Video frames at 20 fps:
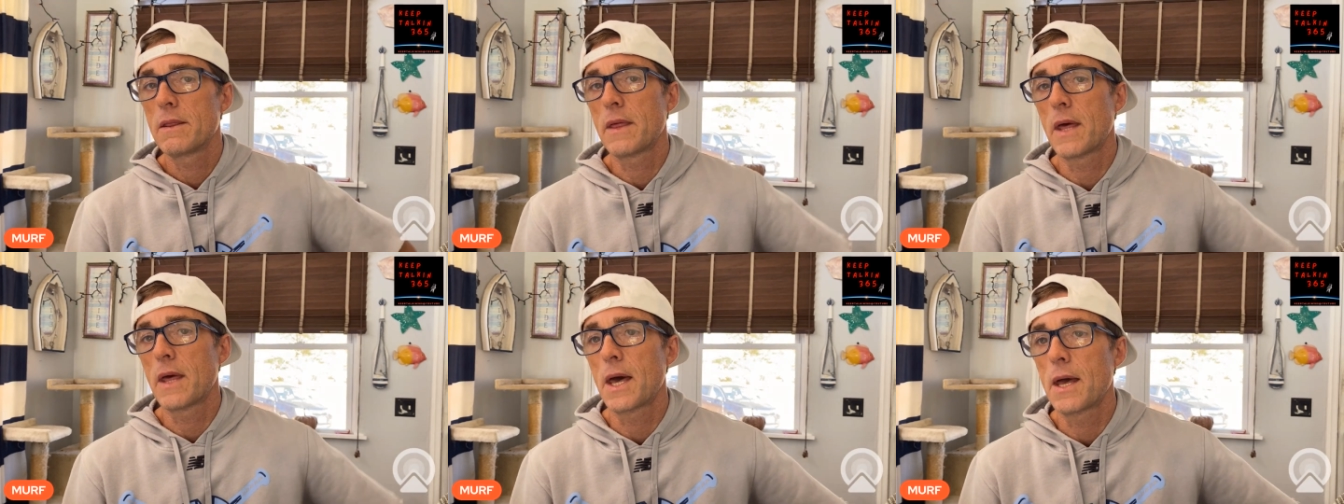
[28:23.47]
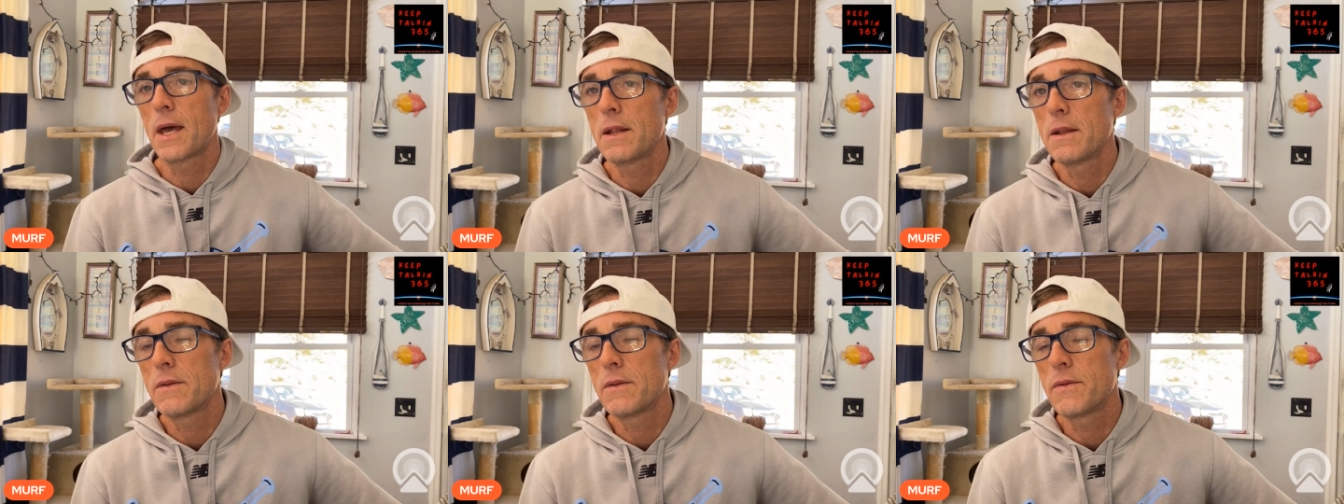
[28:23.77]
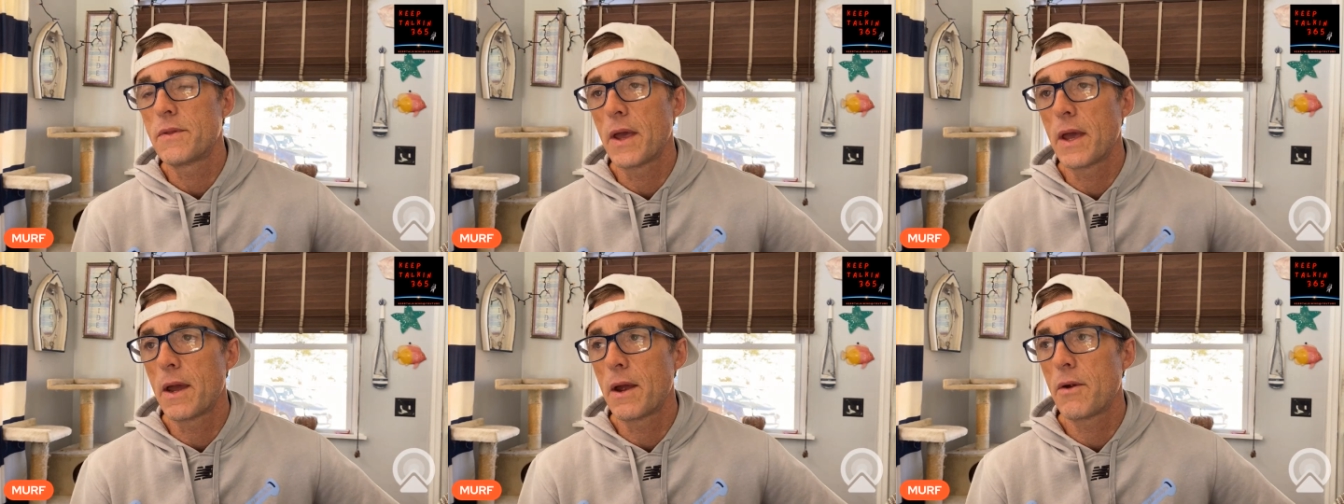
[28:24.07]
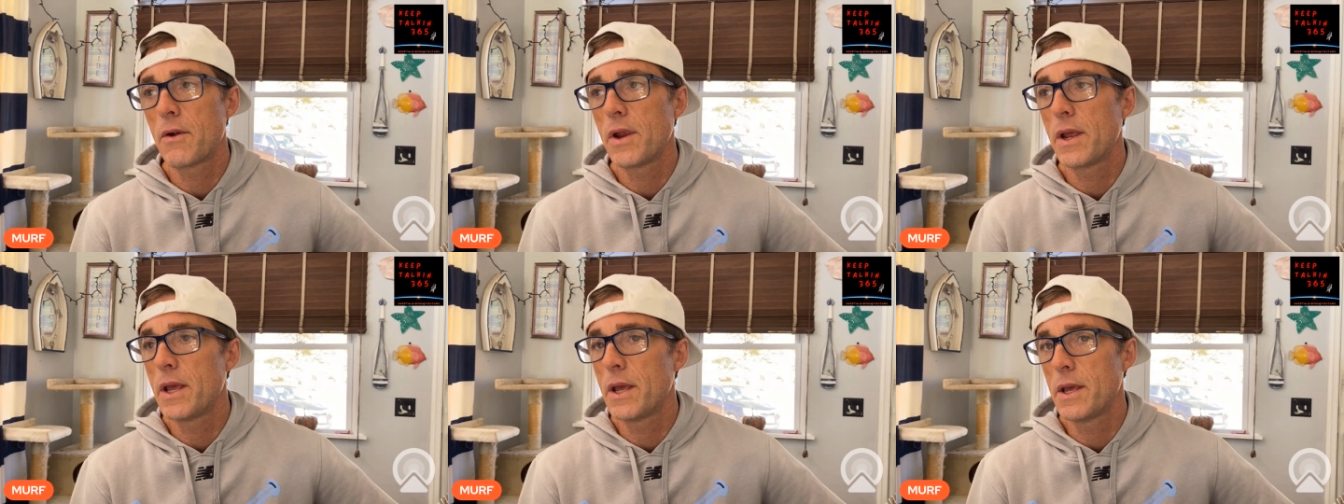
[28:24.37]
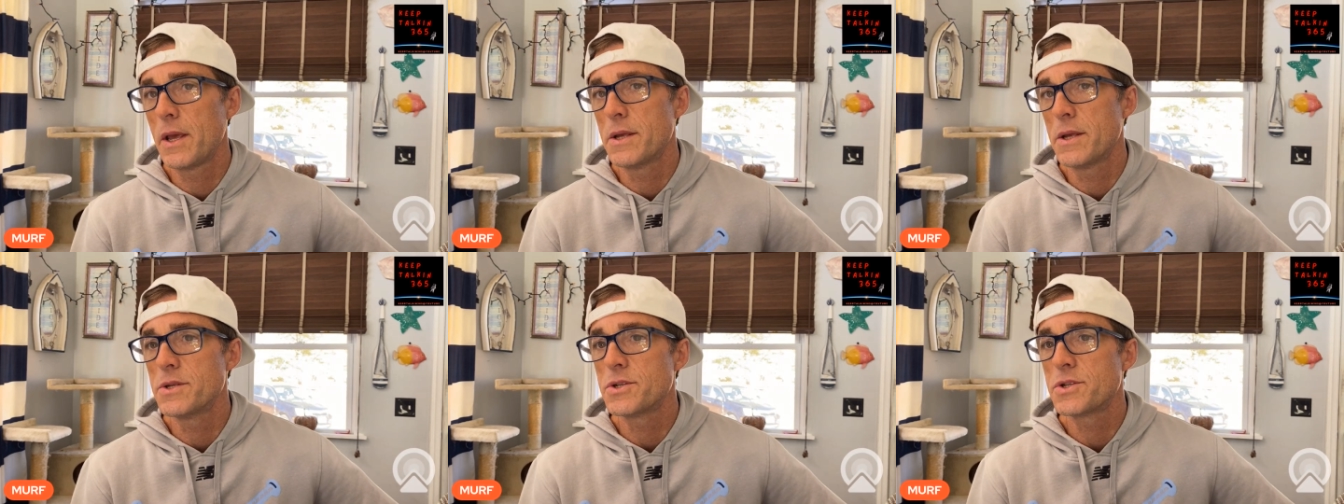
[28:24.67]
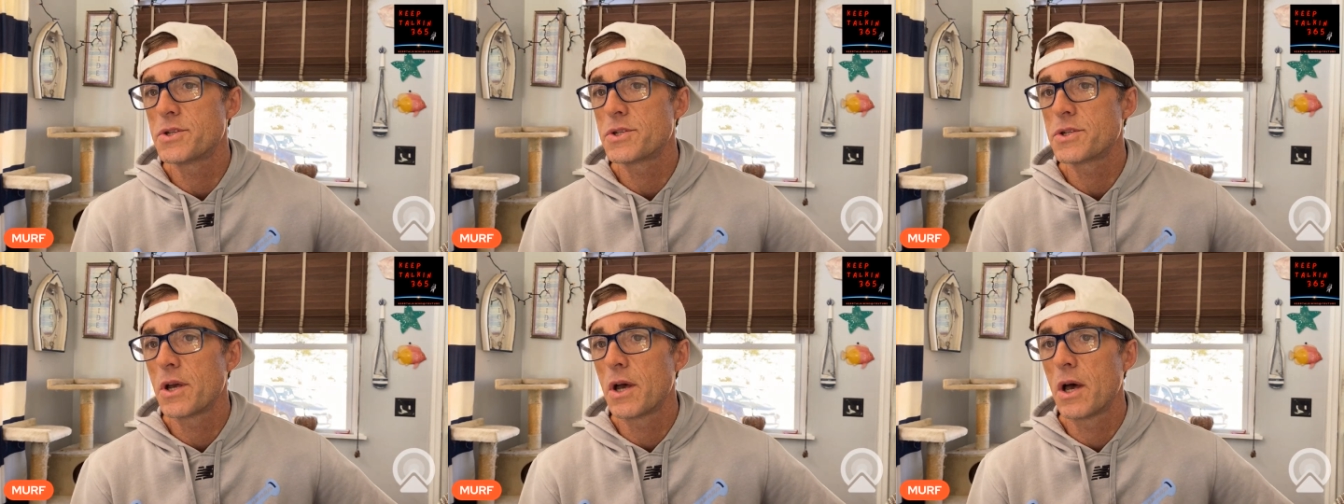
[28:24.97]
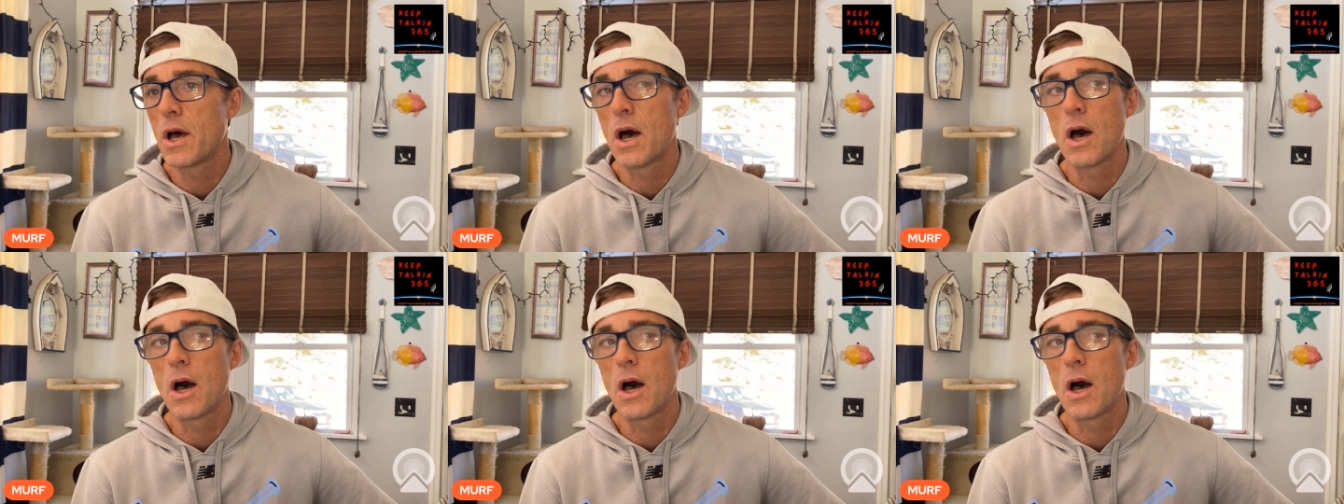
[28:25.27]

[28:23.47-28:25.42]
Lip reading: that there is